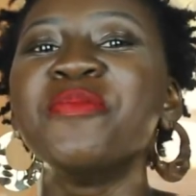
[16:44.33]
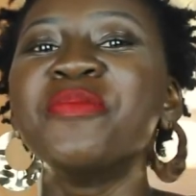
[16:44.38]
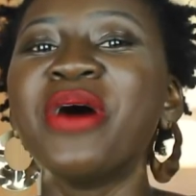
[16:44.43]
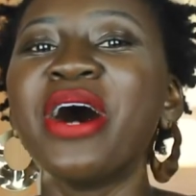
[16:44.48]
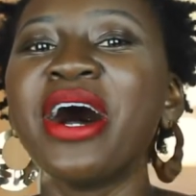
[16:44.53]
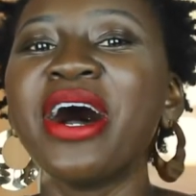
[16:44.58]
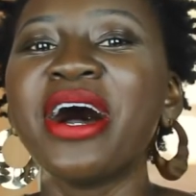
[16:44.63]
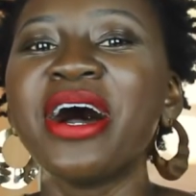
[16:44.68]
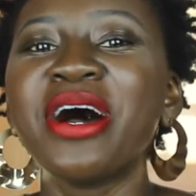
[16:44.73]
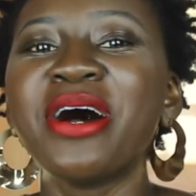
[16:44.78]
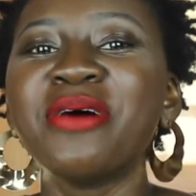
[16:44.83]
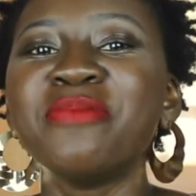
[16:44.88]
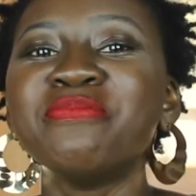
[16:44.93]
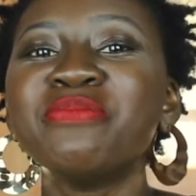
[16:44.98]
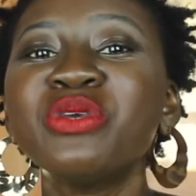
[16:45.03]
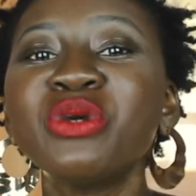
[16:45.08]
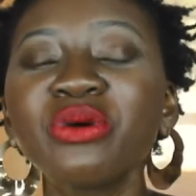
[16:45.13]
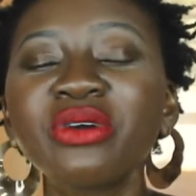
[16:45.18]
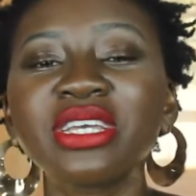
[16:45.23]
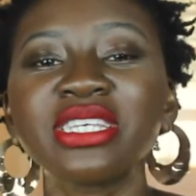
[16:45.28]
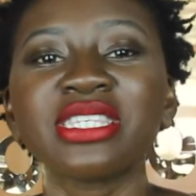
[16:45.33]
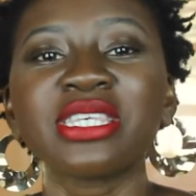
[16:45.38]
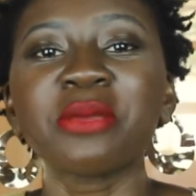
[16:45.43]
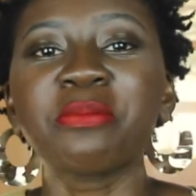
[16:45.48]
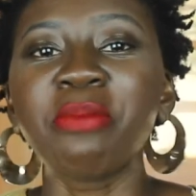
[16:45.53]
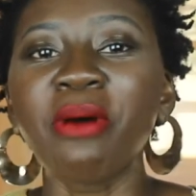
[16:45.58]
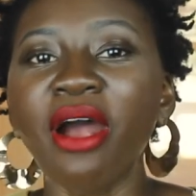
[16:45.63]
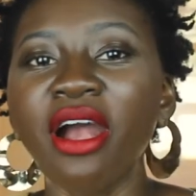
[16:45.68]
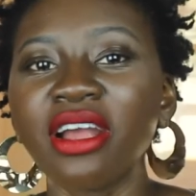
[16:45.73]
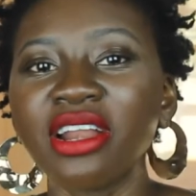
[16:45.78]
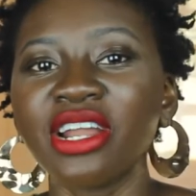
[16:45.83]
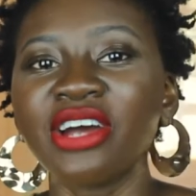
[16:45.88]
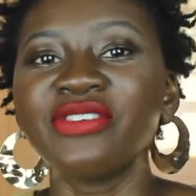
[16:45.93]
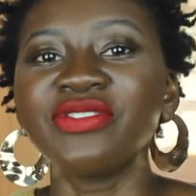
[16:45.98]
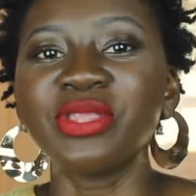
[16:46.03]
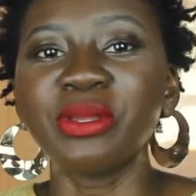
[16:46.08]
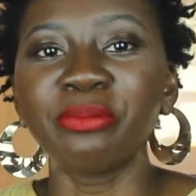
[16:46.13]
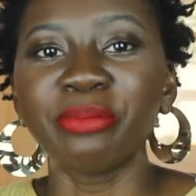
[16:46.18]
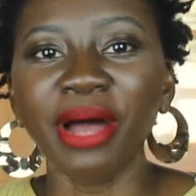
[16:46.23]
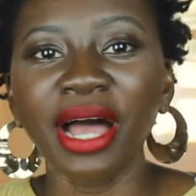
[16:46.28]
mucousy part
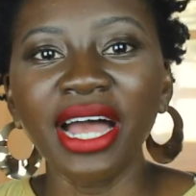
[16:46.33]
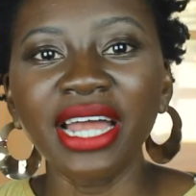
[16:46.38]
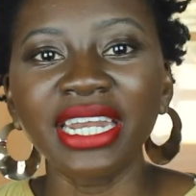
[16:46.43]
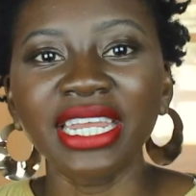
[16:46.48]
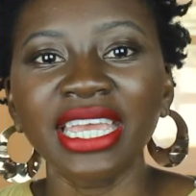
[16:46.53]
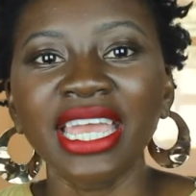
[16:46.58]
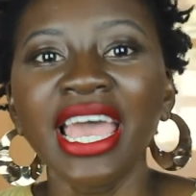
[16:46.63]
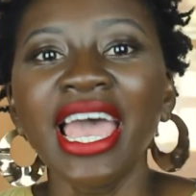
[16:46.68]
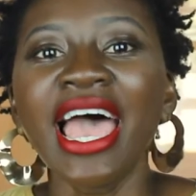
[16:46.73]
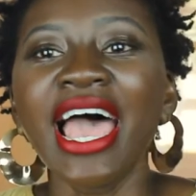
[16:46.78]
of the body,